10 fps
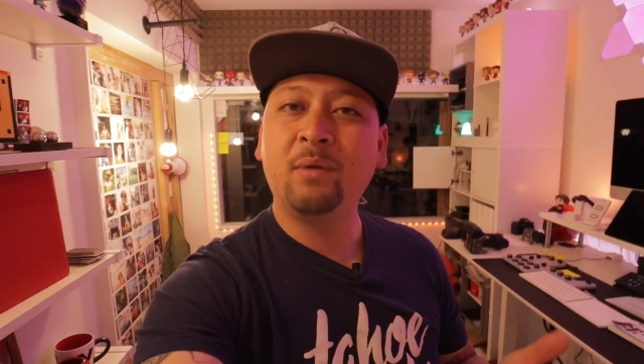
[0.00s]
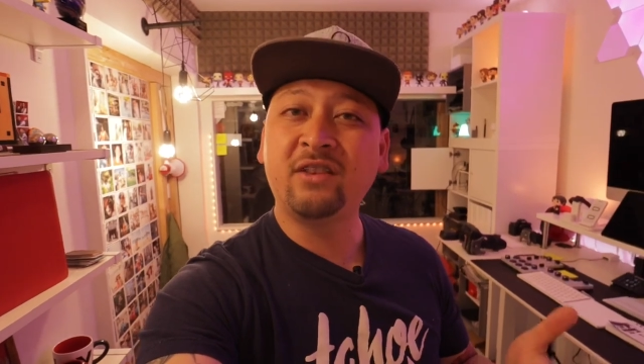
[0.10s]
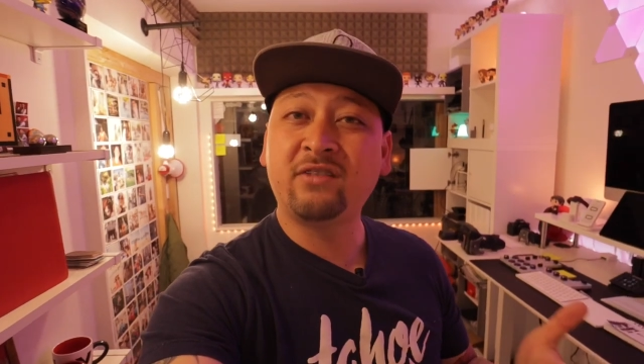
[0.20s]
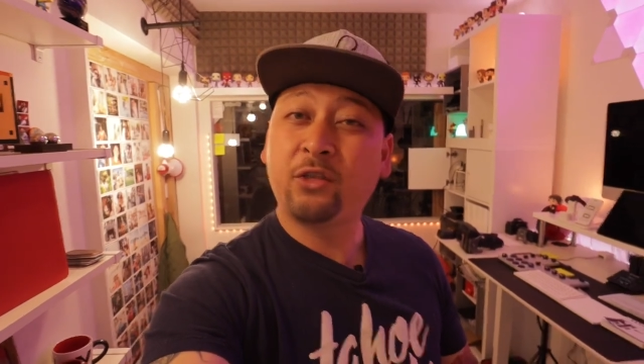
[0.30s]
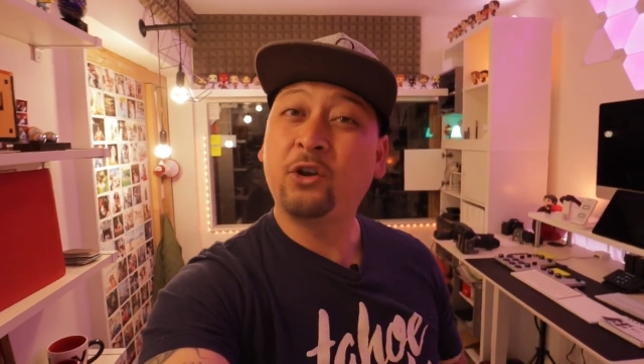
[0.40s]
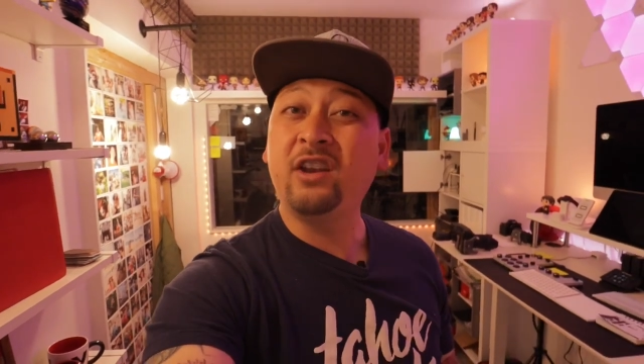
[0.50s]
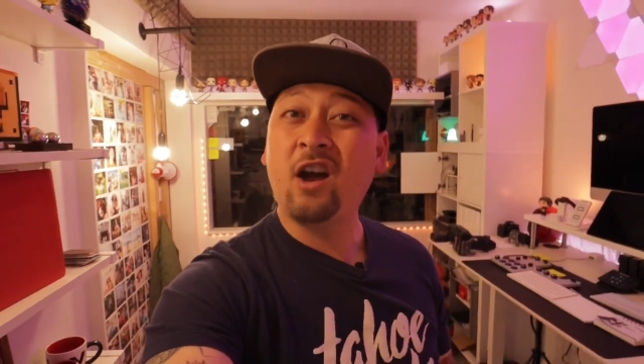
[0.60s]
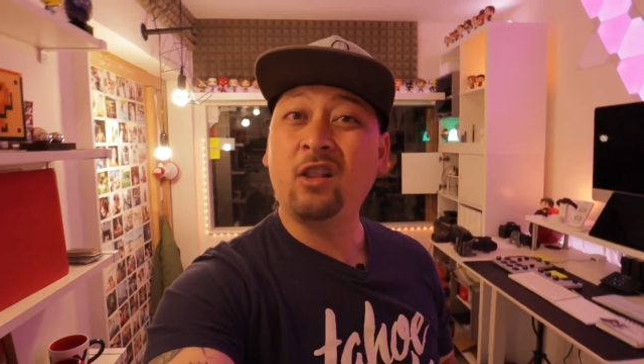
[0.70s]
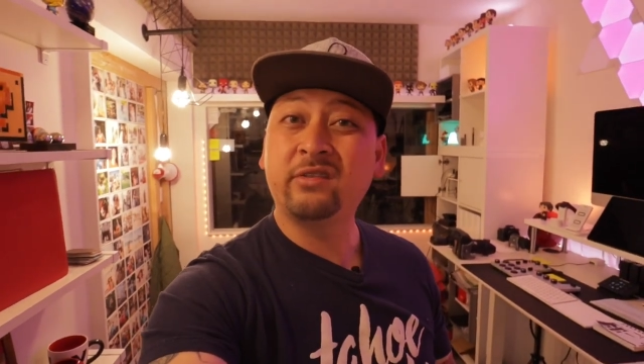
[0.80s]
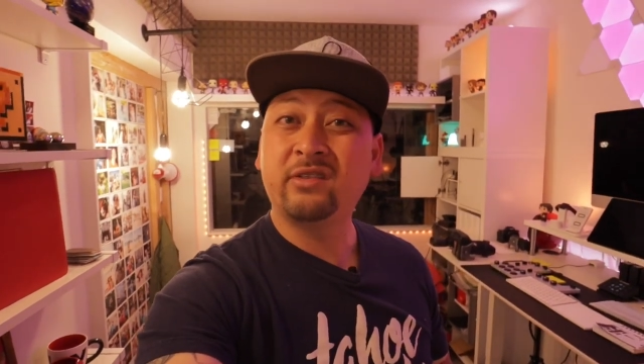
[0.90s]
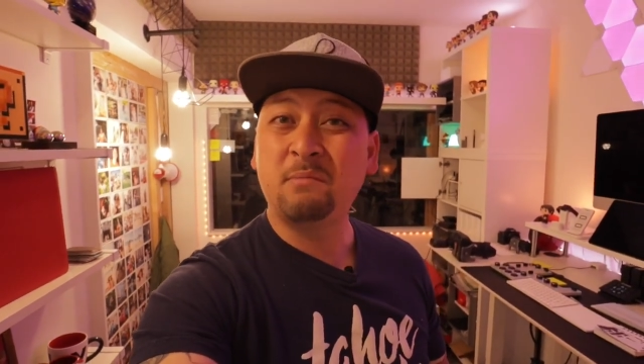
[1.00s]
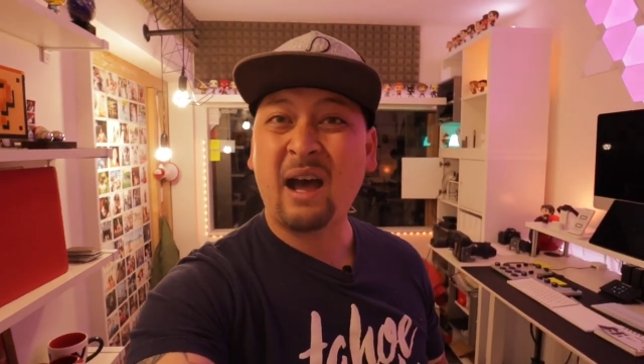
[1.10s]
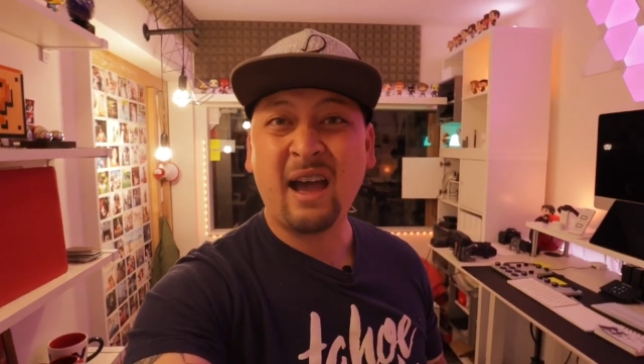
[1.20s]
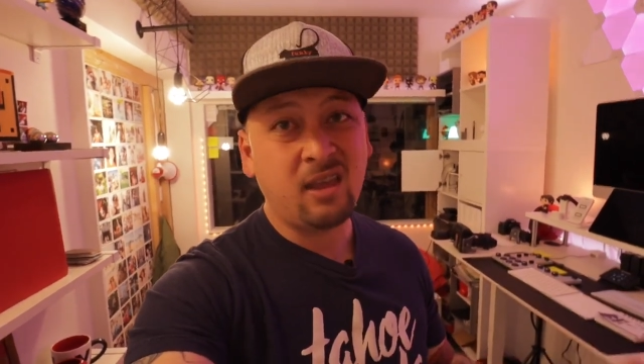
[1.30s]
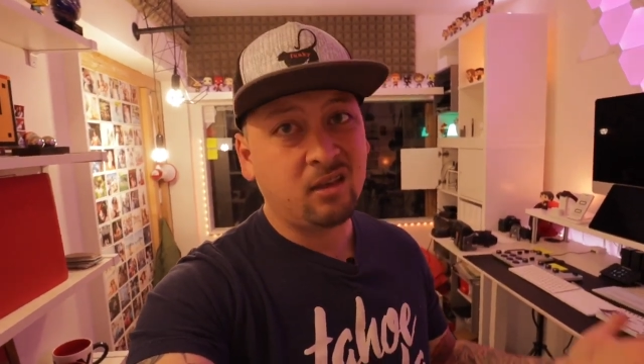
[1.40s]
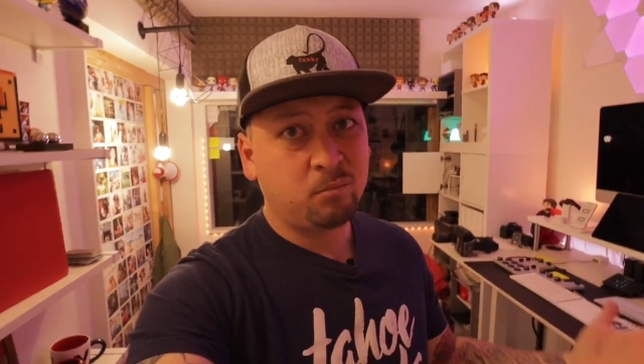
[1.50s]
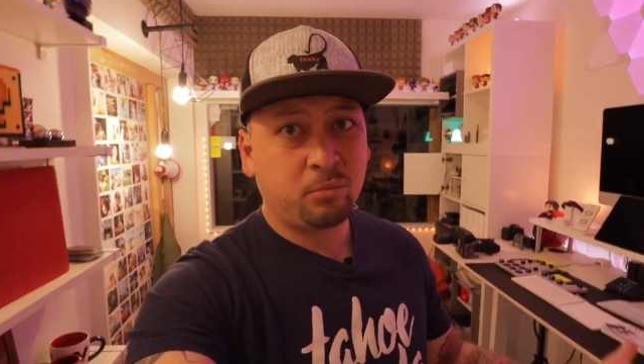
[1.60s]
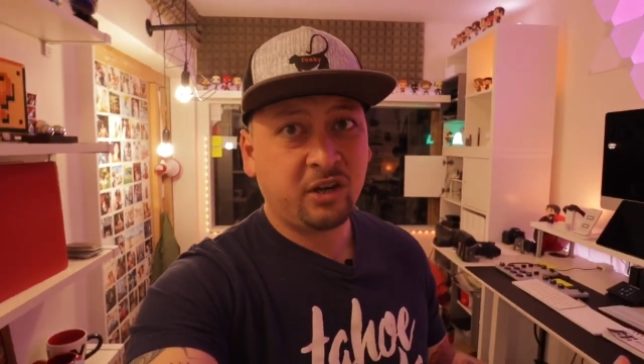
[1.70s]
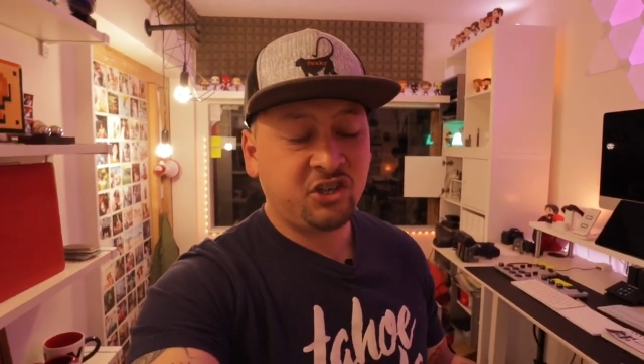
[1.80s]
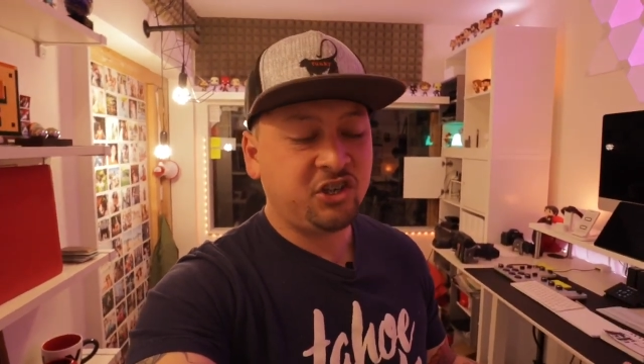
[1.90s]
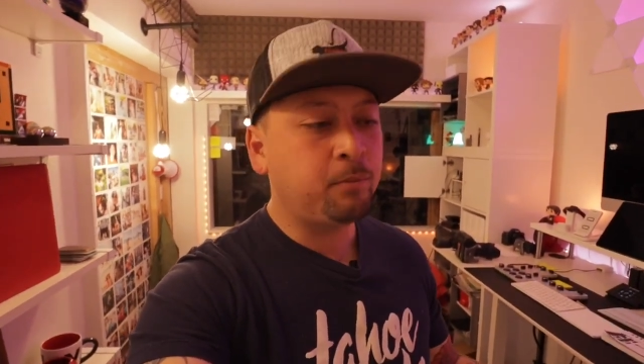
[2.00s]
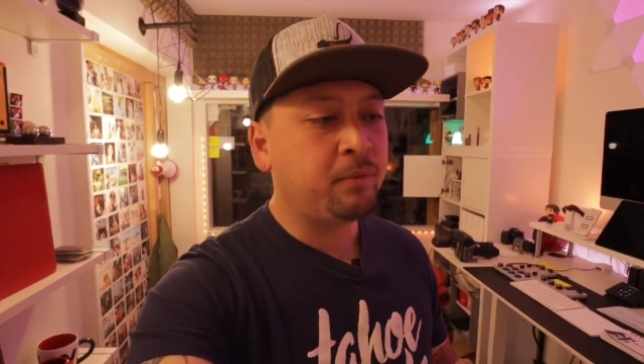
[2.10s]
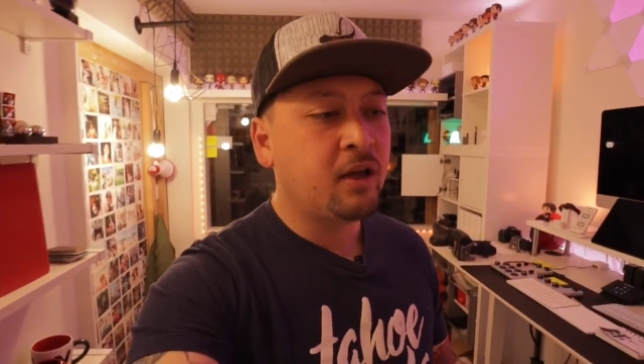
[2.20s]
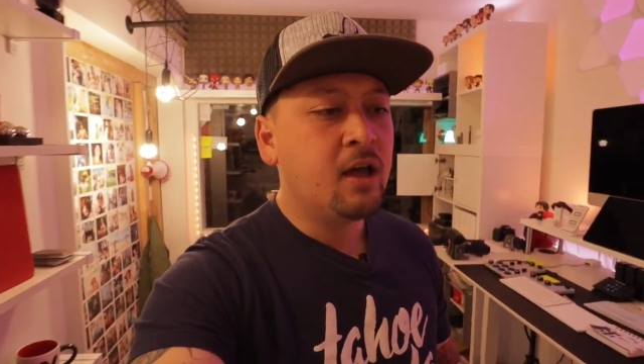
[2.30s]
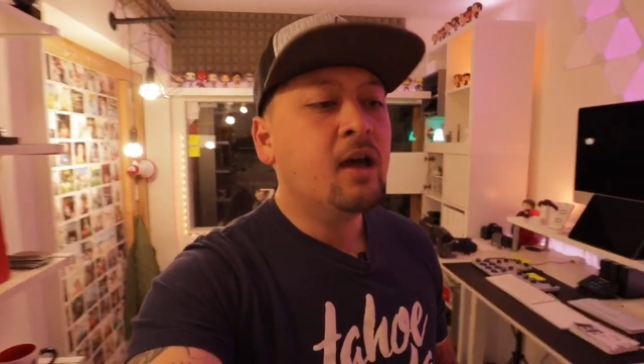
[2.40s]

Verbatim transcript: but it's $30 to buy, pretty cheap.